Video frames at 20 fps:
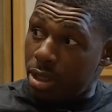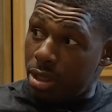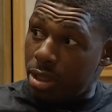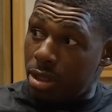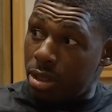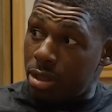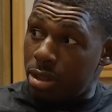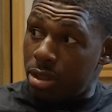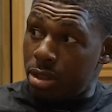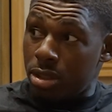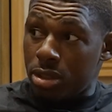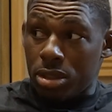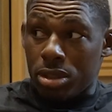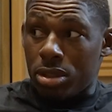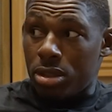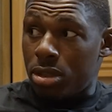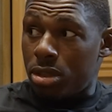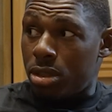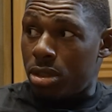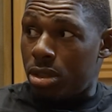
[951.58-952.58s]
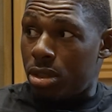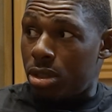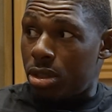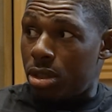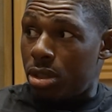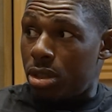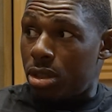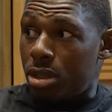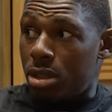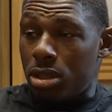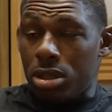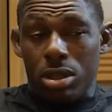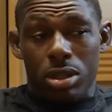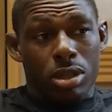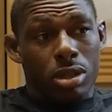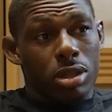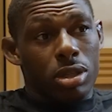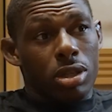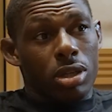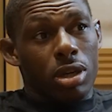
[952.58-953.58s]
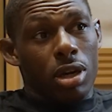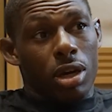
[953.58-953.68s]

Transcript: Yeah, we could look it up.